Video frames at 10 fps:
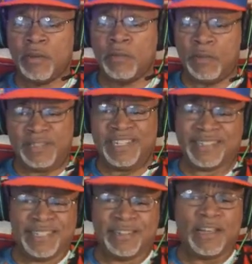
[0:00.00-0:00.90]

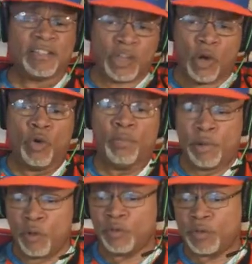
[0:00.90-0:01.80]
Disney does own
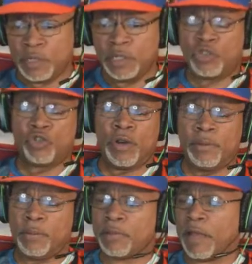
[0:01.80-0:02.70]
both
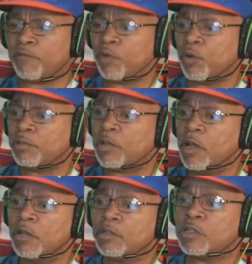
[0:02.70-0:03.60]
streaming platforms.
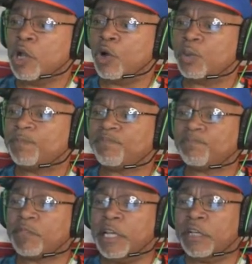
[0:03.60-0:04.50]
So
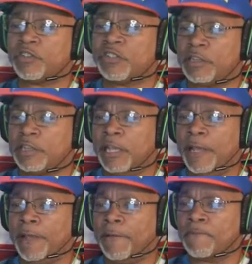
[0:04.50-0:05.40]
here's the
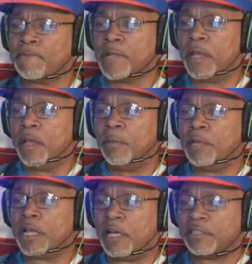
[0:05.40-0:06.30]
thing,
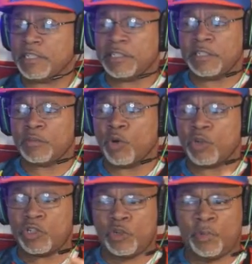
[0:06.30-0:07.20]
because this is more
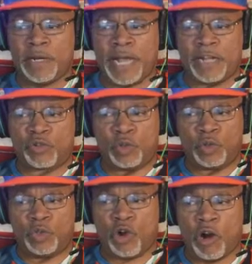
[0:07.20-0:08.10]
supernatural,
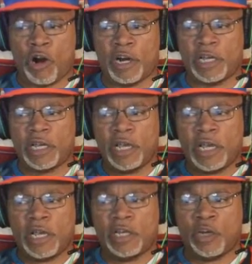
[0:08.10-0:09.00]
dark,
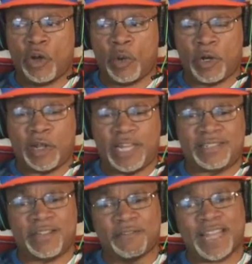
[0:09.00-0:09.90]
you know, and all that
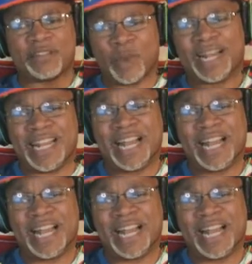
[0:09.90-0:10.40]
stuff. That's why they kind of